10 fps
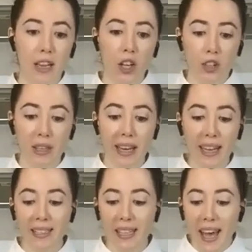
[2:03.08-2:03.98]
a lot
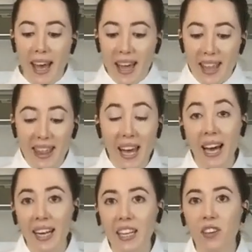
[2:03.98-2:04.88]
less
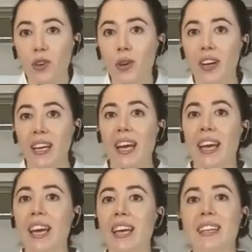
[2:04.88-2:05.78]
than if you're
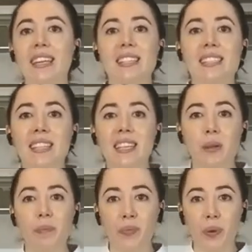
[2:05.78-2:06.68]
in the
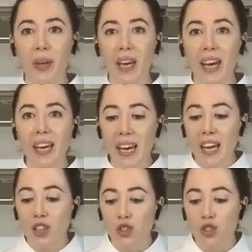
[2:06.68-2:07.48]
sea, okay?